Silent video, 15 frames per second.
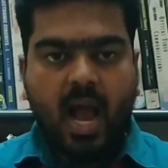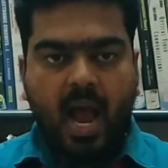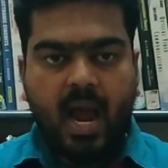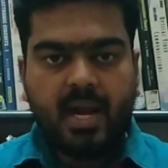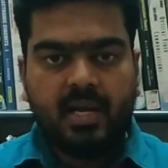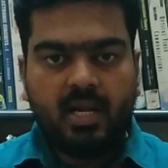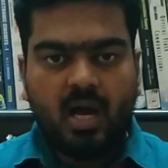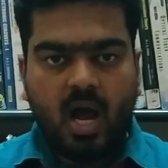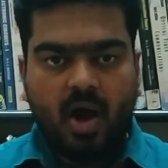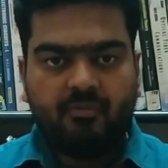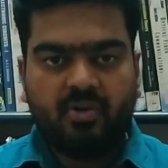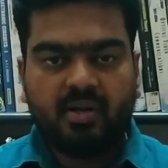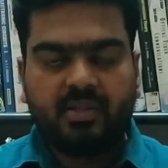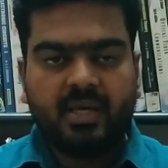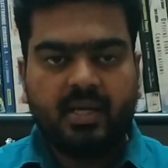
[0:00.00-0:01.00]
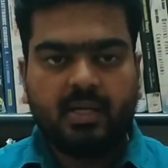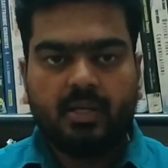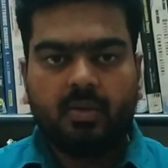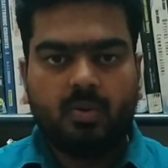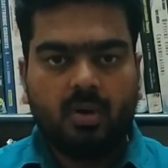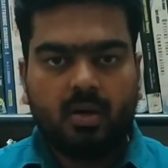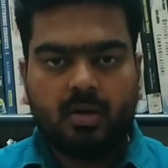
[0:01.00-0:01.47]
And after
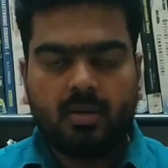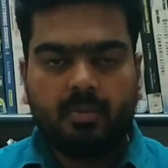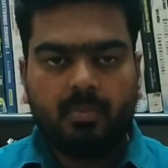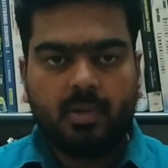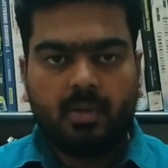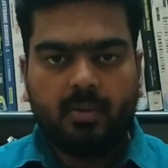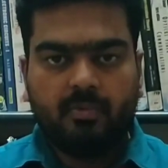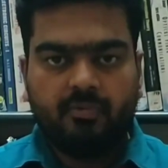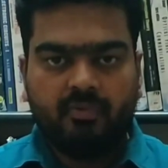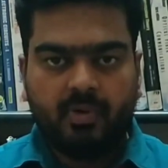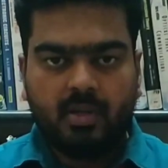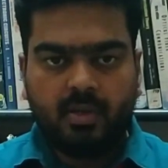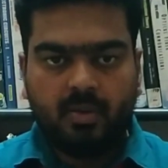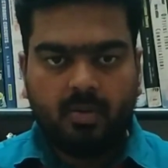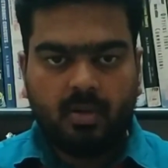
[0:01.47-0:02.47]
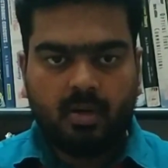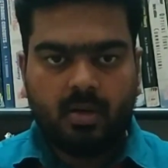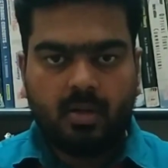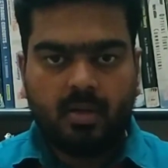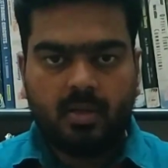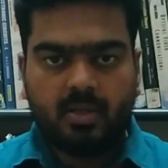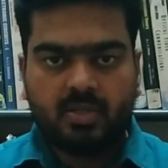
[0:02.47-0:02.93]
that you
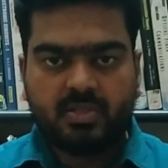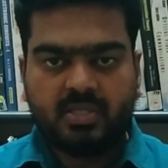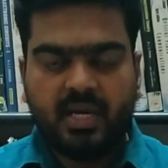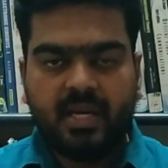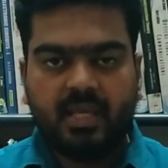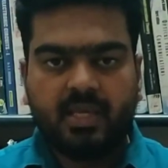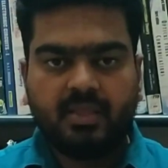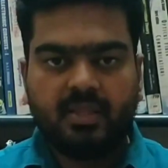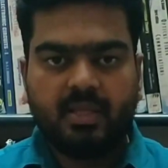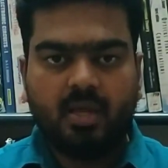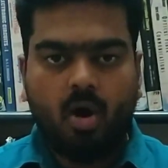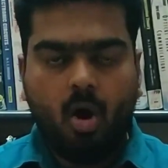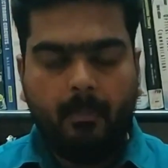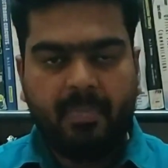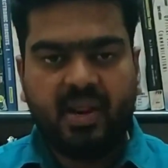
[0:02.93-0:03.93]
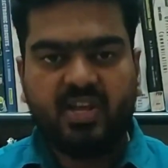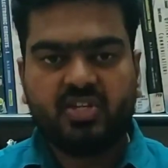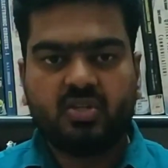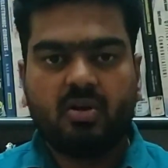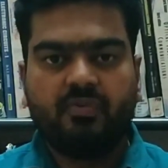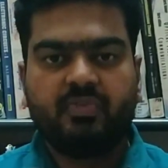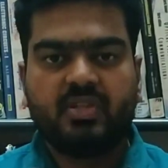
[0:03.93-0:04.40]
are studying the
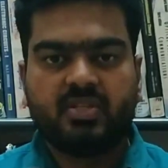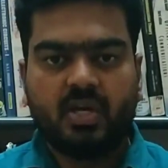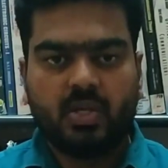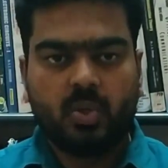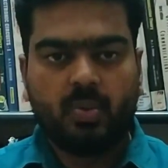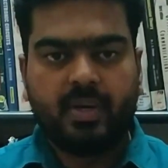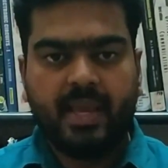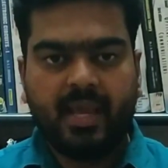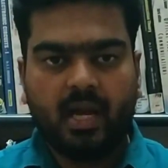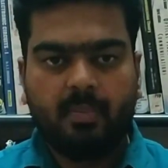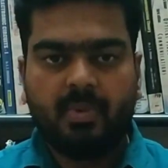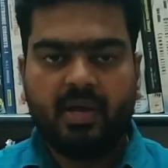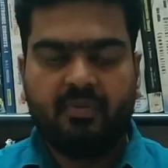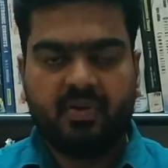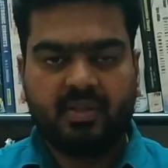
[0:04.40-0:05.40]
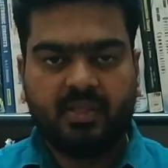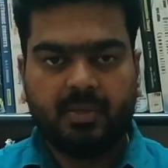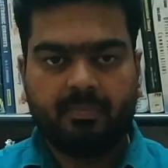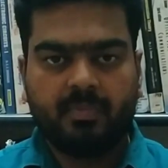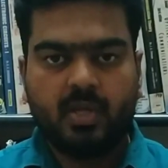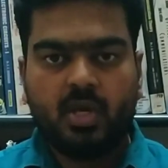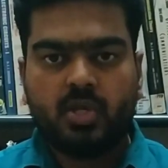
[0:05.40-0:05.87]
operation of the circuit diagram and
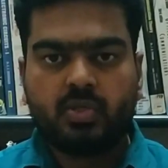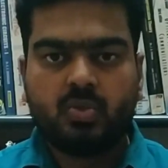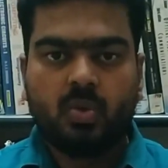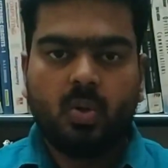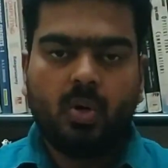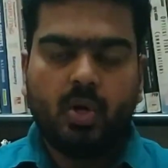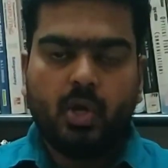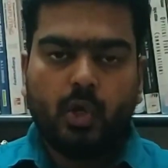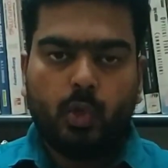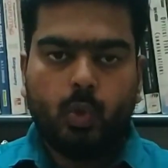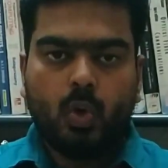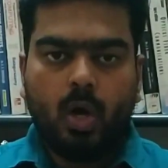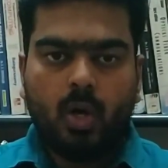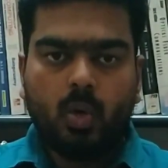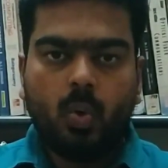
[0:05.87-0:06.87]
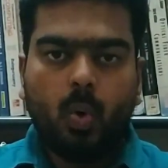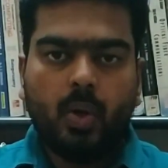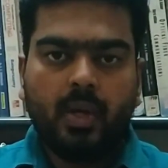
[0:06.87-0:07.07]
everything. So you are